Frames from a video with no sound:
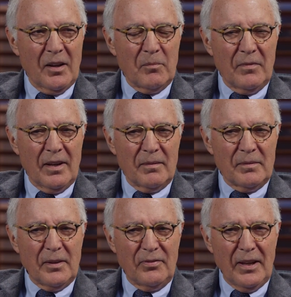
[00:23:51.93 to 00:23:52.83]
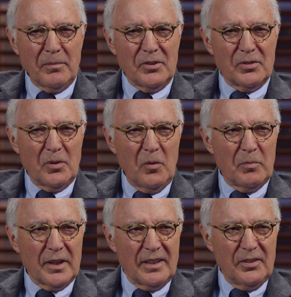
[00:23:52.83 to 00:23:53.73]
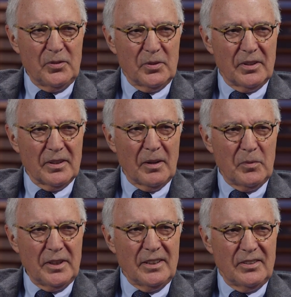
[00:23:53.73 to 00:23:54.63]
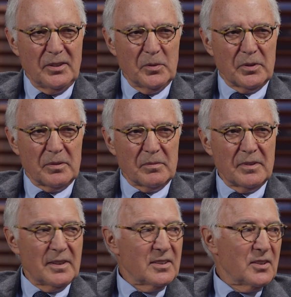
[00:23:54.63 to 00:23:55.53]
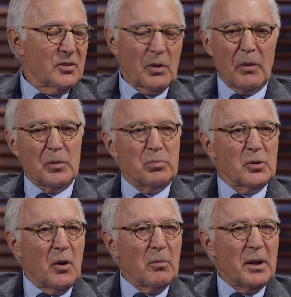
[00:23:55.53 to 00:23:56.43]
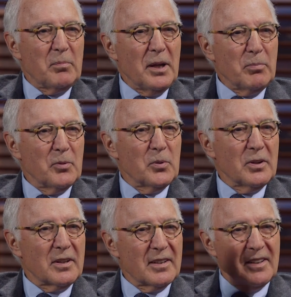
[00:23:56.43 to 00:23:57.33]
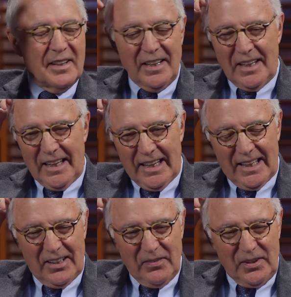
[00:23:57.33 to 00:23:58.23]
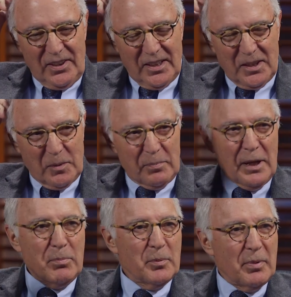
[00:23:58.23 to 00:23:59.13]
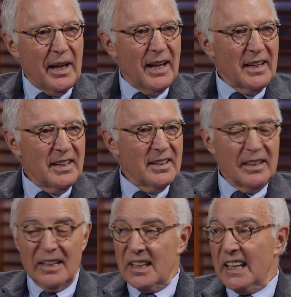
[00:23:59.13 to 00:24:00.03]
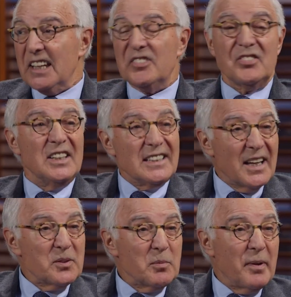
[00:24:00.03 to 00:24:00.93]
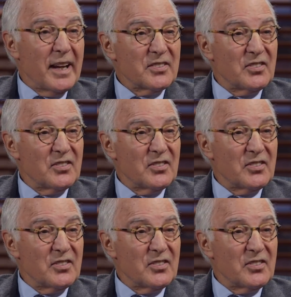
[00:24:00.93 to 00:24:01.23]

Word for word: Um, uh, my family's at home. My kids are there. I want to eat dinner with them. So I would put all my paperwork and everything in a paper bag. And I'd sneak down the back